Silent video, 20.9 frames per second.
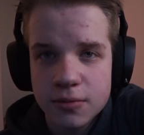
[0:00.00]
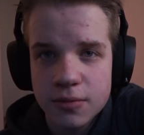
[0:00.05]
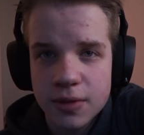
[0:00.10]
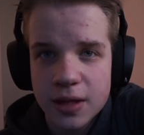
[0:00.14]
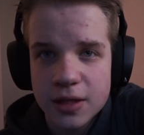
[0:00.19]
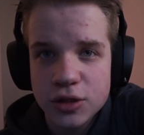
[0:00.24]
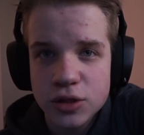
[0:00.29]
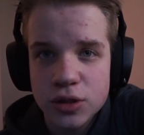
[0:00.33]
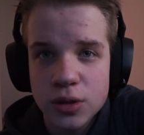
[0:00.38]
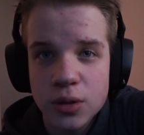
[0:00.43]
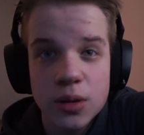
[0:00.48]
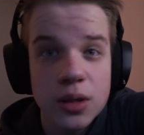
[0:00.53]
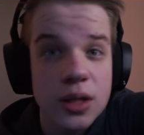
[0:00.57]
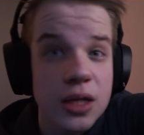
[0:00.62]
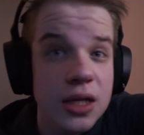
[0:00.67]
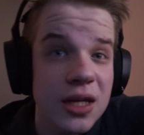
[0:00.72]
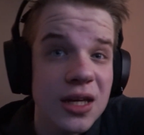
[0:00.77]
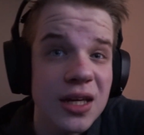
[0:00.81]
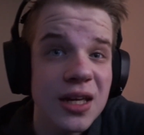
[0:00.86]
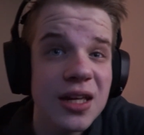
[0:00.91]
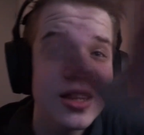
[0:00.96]
that you can
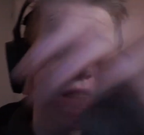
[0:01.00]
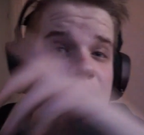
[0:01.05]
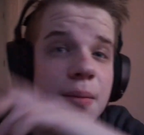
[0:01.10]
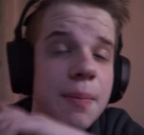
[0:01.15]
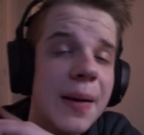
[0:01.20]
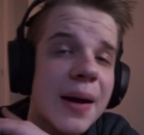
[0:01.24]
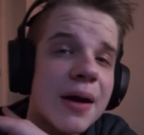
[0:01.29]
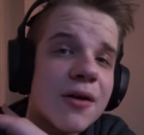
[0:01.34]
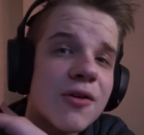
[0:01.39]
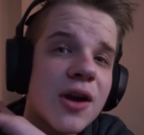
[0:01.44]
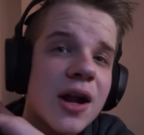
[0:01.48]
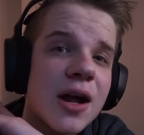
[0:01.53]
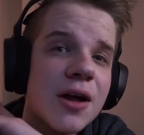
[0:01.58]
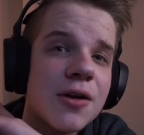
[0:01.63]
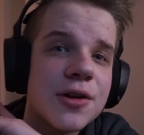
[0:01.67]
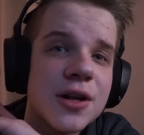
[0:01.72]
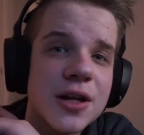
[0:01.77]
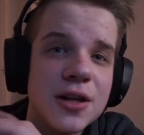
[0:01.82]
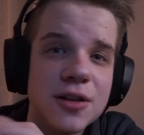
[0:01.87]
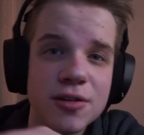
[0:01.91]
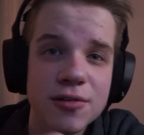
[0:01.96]
see the
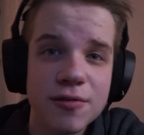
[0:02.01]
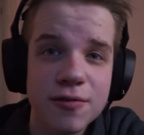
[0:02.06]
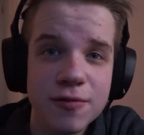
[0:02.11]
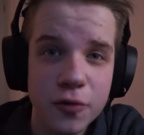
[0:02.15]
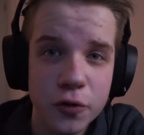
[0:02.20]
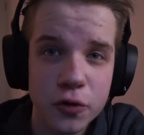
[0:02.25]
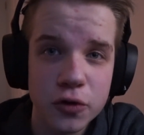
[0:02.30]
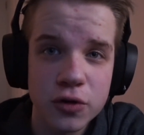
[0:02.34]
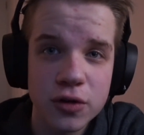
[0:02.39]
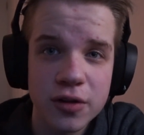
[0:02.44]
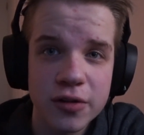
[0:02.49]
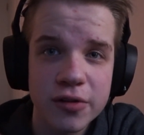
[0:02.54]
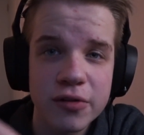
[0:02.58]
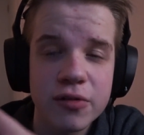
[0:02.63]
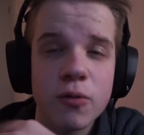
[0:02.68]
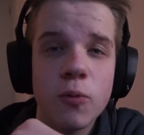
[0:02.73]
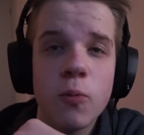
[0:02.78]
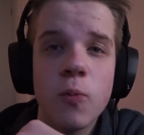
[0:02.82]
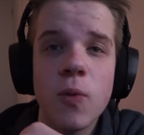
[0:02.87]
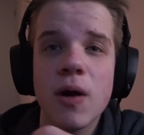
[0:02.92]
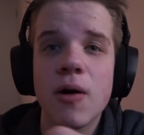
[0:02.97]
background is in focus
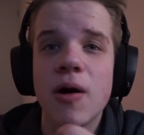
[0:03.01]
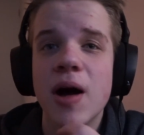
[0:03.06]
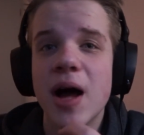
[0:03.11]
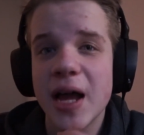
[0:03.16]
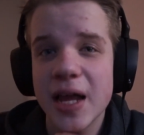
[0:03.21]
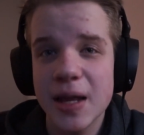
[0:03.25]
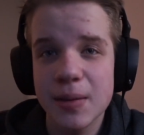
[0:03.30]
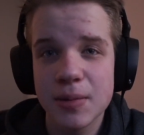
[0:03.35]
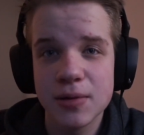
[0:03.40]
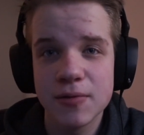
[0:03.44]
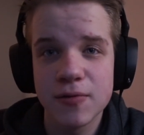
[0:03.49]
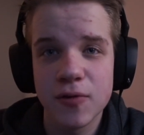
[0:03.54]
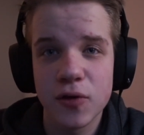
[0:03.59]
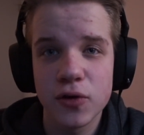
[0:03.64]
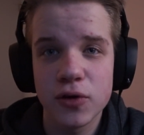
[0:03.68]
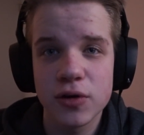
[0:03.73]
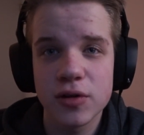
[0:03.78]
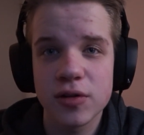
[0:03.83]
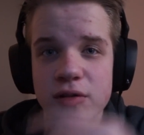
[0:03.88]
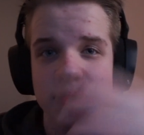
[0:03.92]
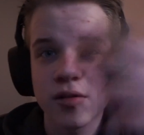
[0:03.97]
while I am in
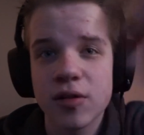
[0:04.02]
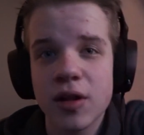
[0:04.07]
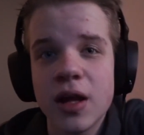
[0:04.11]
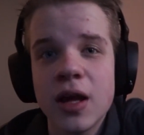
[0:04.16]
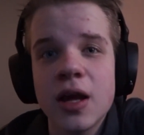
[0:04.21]
focus.